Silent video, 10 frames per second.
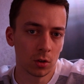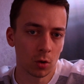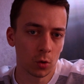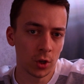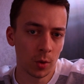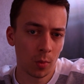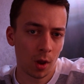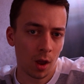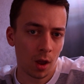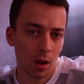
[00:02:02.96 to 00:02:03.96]
just so cheap.
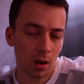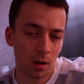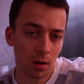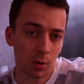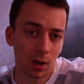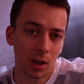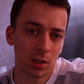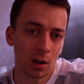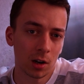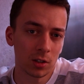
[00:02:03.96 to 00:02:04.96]
But it
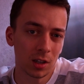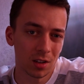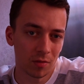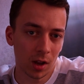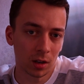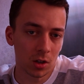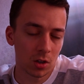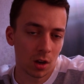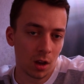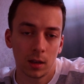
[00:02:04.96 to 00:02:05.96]
has a large
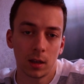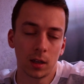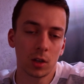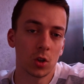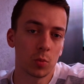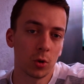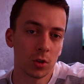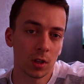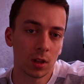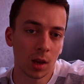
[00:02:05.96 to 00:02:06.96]
disadvantage. And that's just
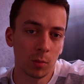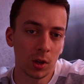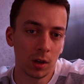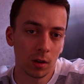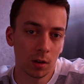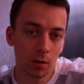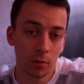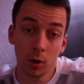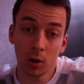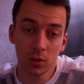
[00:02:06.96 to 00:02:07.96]
because it can be
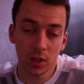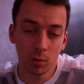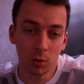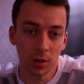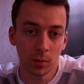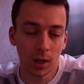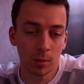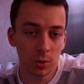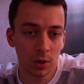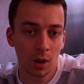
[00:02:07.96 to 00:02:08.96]
very unstable
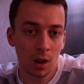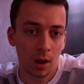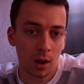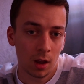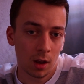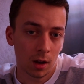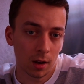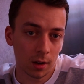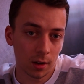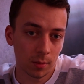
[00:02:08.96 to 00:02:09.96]
sometimes.
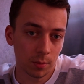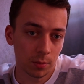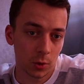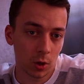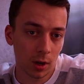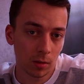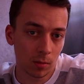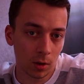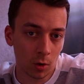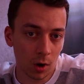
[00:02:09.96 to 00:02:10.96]
So yeah,
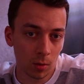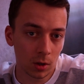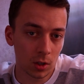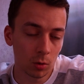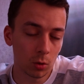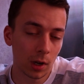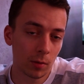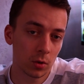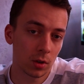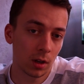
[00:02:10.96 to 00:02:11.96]
the CO2
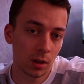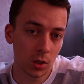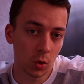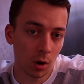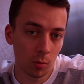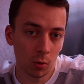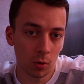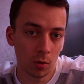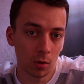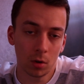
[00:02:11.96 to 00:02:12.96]
levels in this aquarium
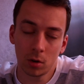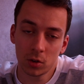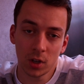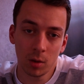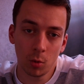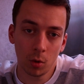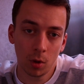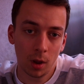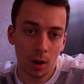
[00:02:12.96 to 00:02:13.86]
were unstable.